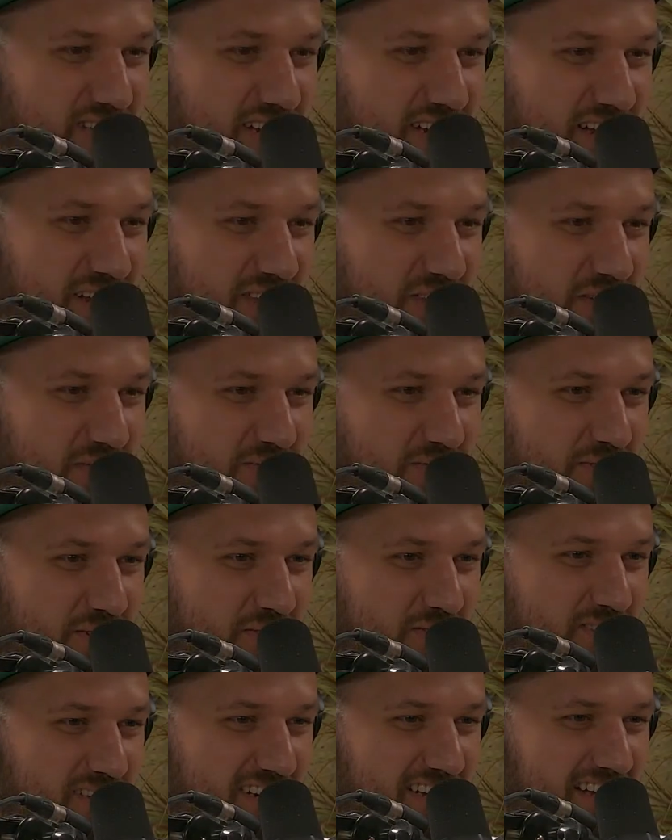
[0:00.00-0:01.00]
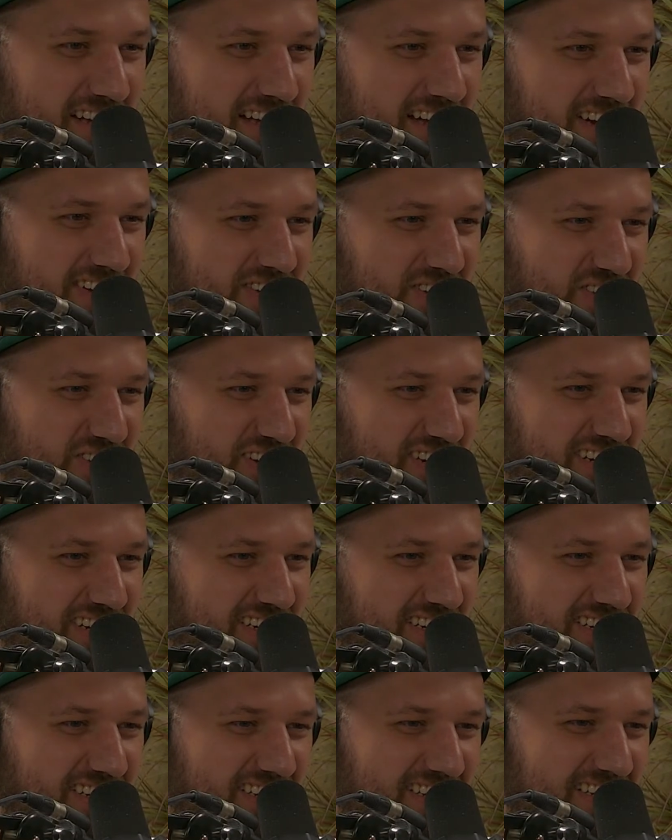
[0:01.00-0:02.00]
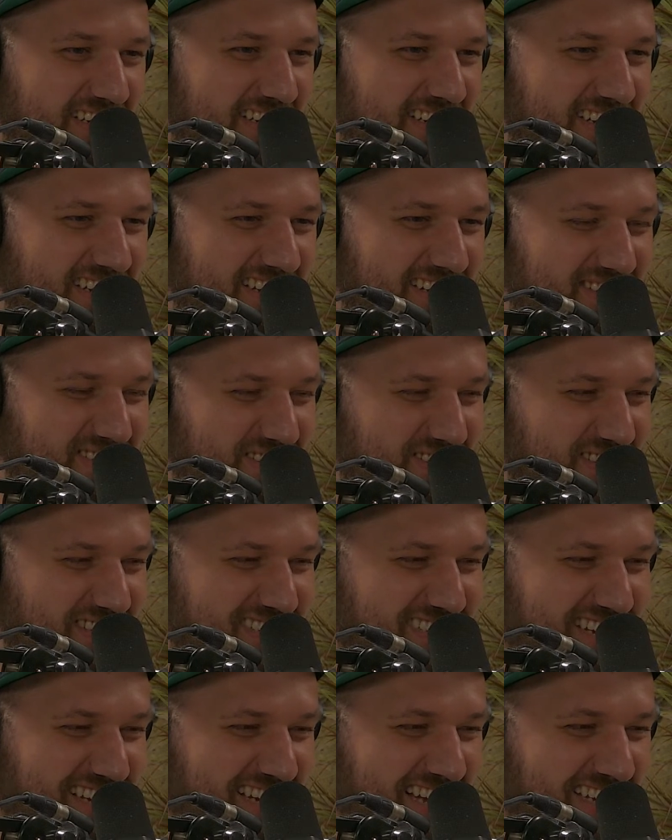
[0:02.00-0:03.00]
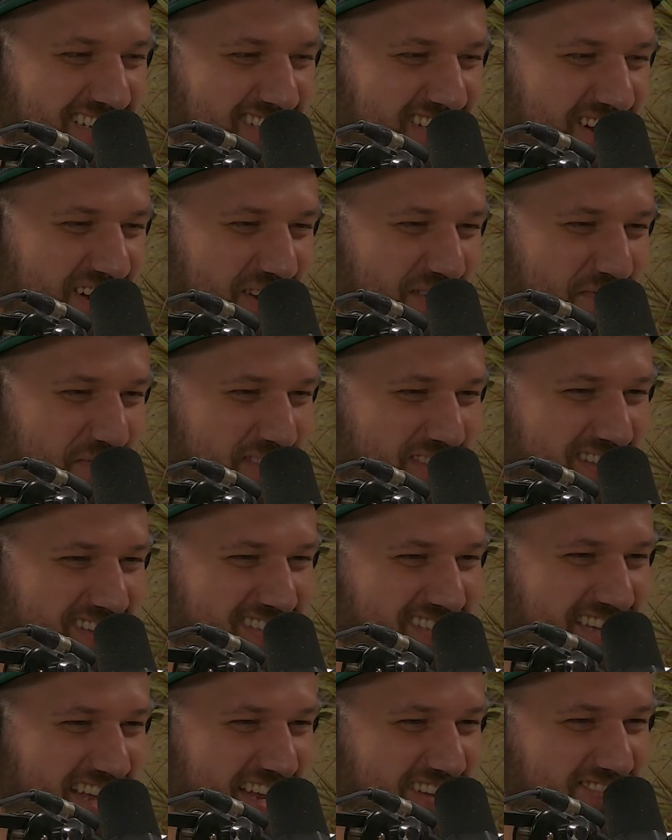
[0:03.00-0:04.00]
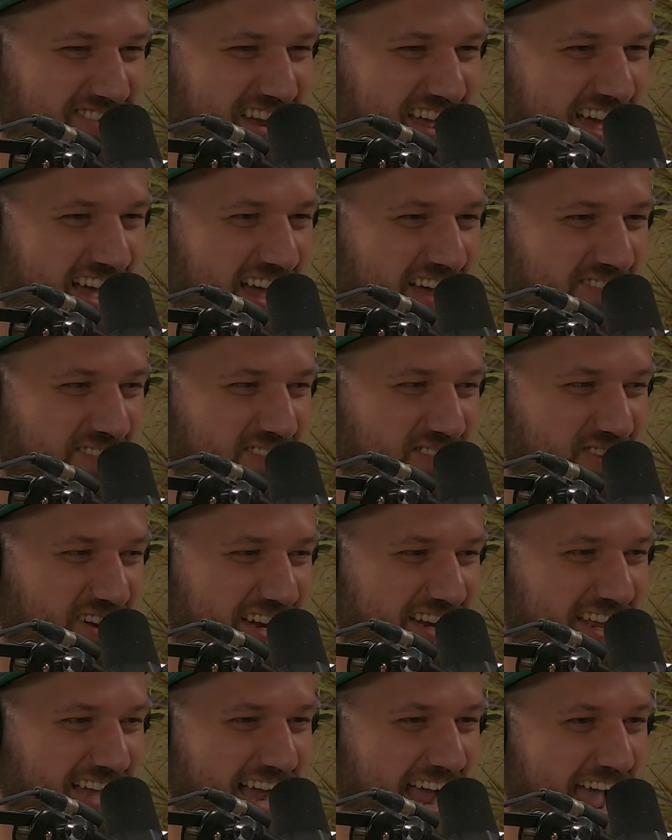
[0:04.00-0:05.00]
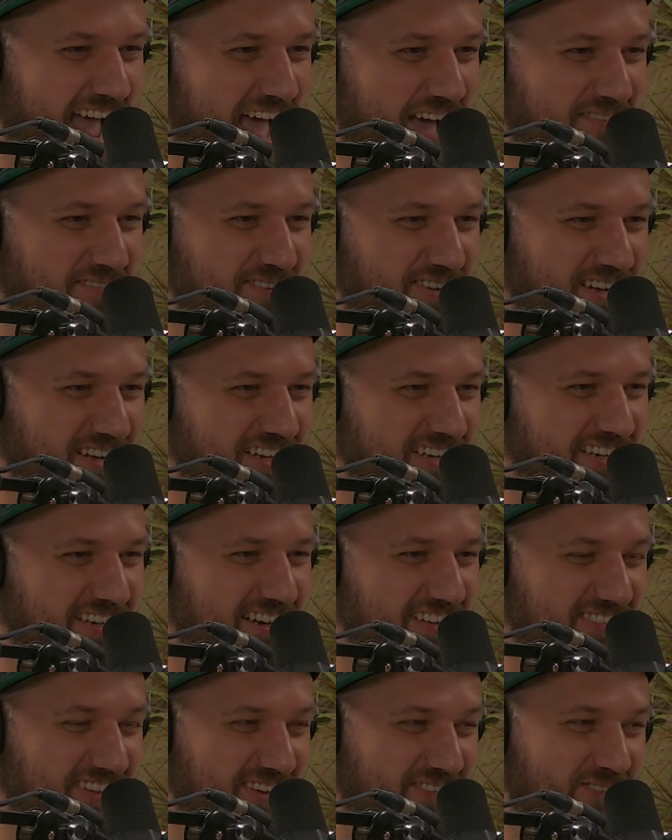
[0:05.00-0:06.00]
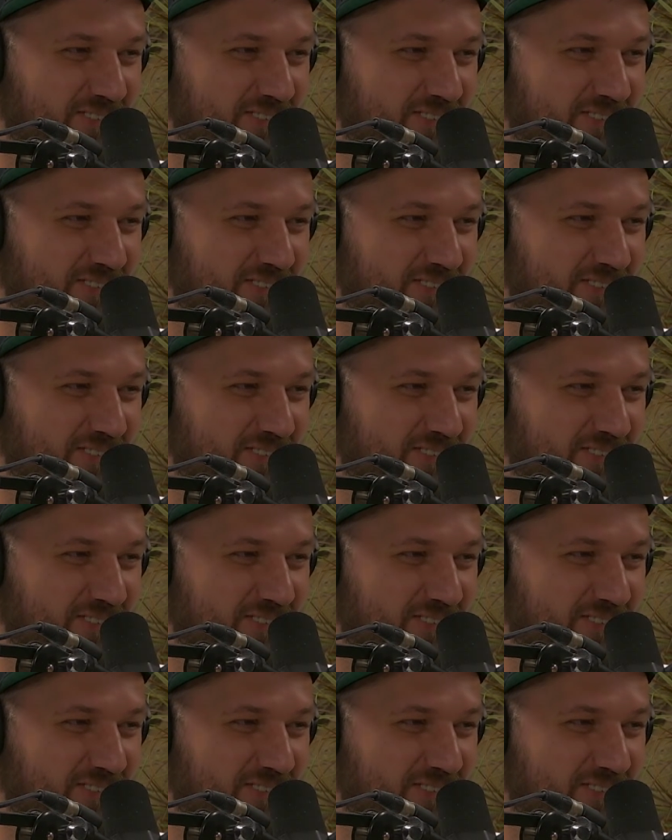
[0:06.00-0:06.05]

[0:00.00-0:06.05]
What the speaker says: on like the frozen concrete. And so she's clenching up at the same time. So I get like half in. I'm like,